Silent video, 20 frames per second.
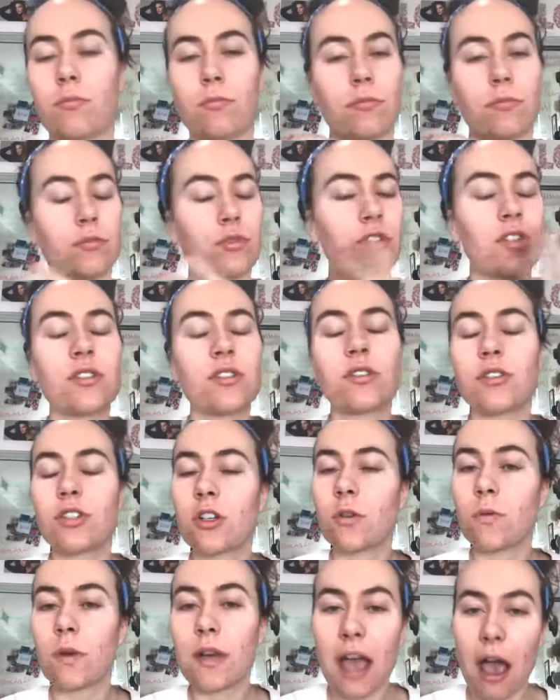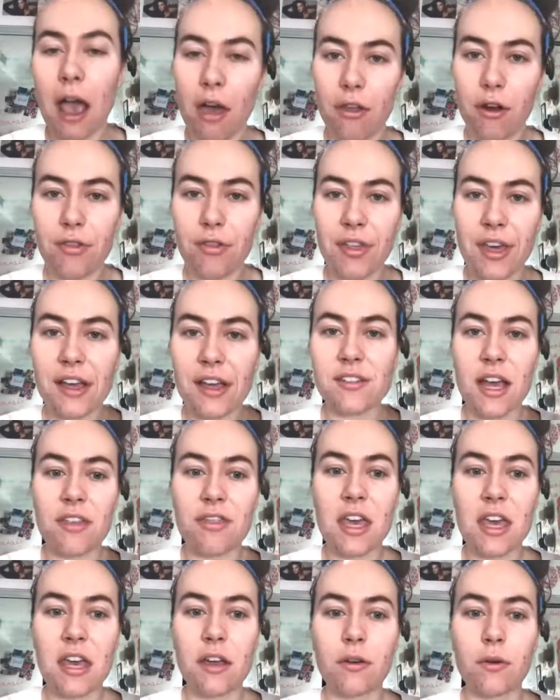just doing other things. I
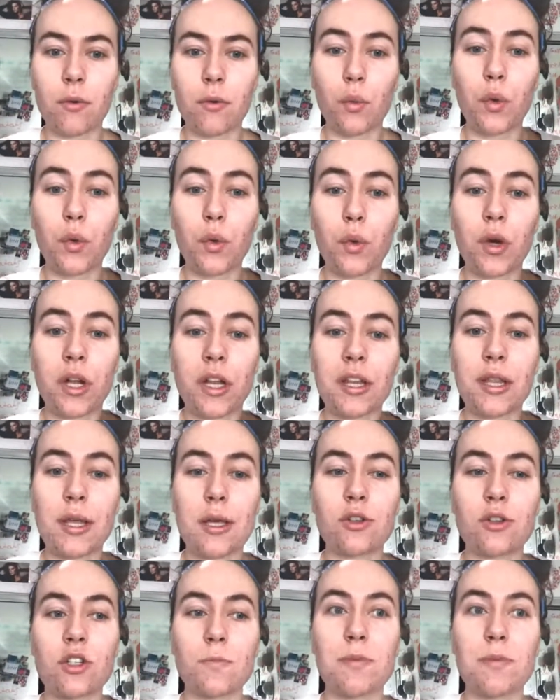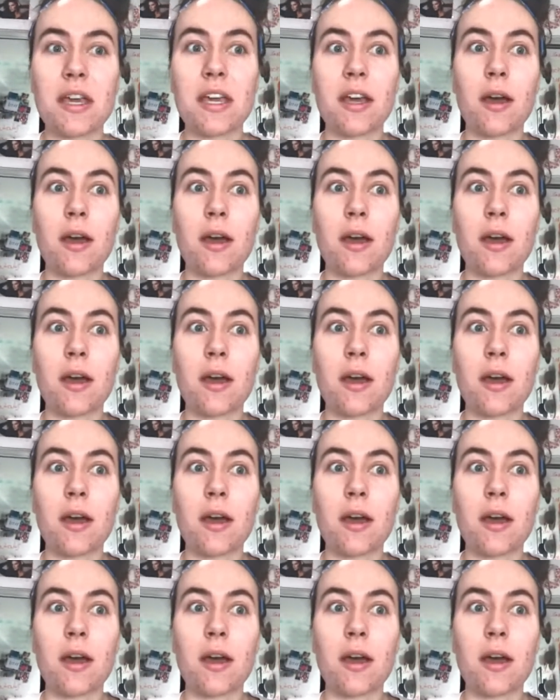think really just being a